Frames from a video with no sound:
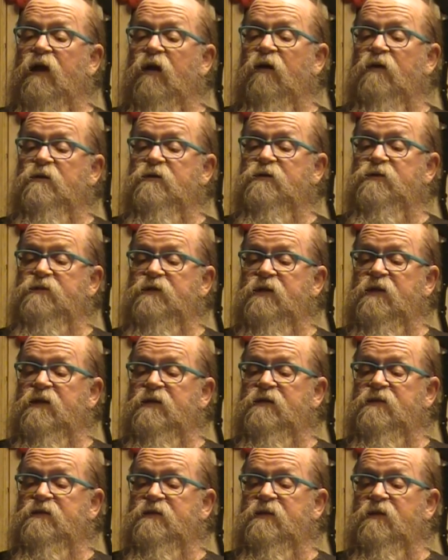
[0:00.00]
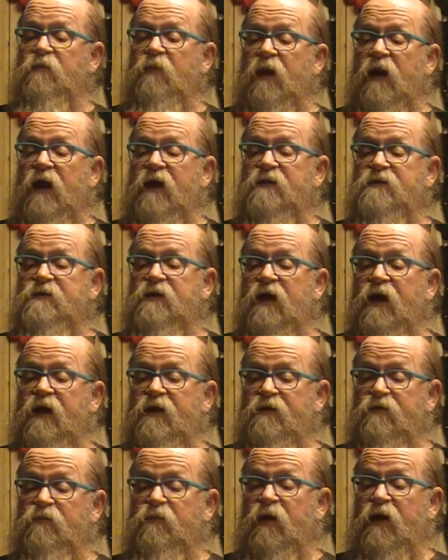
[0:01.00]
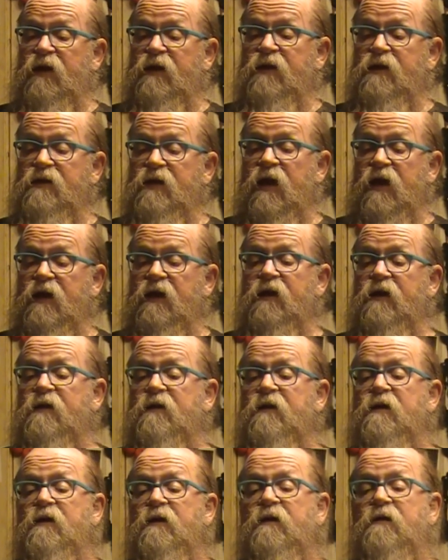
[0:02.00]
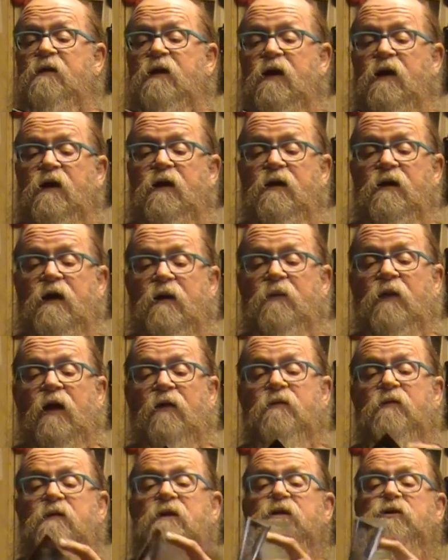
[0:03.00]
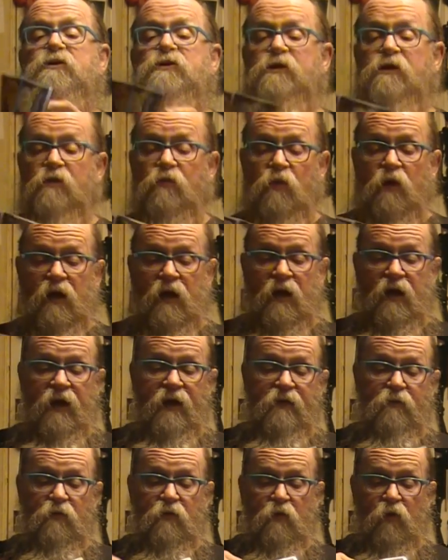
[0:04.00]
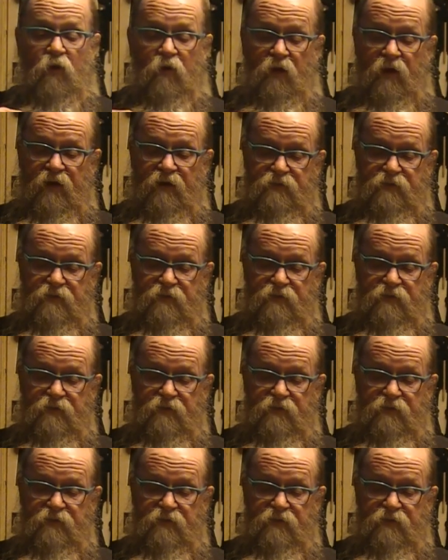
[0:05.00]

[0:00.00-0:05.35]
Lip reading: all you see is the backside of Betty naked. I'm not really sure why, and we won't get a